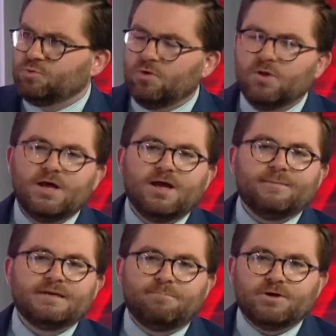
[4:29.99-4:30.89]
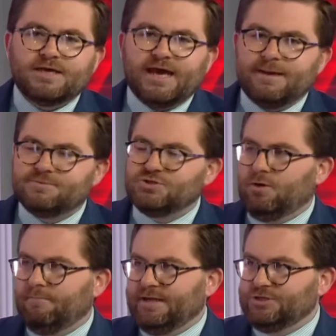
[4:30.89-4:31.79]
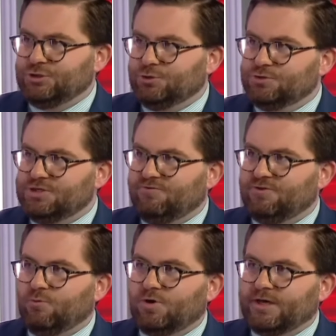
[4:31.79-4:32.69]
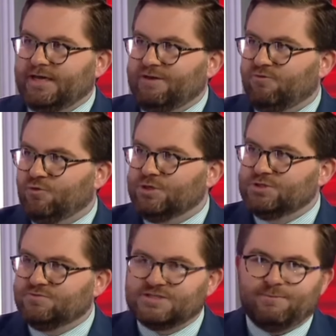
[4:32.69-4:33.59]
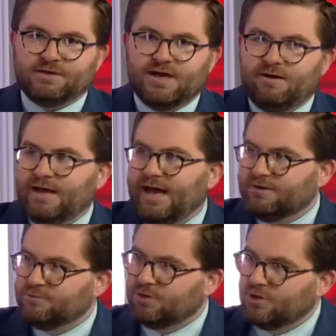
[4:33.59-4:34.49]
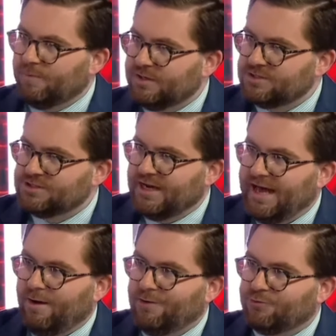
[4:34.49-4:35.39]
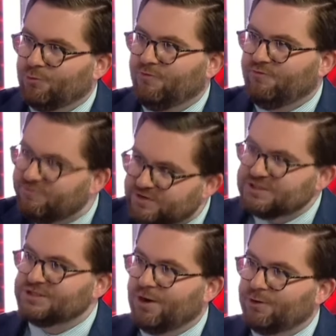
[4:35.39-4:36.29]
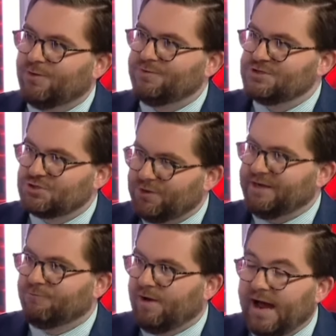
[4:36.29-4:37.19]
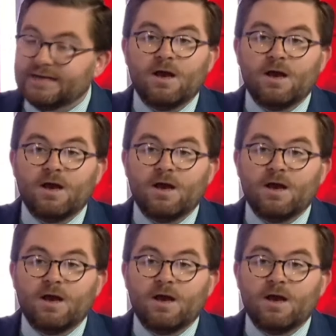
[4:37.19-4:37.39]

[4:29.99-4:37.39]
Well, I mean, a body cam's not much use if you want to get footage of someone going a hundred kilometres an hour through a fifty zone on the street, right?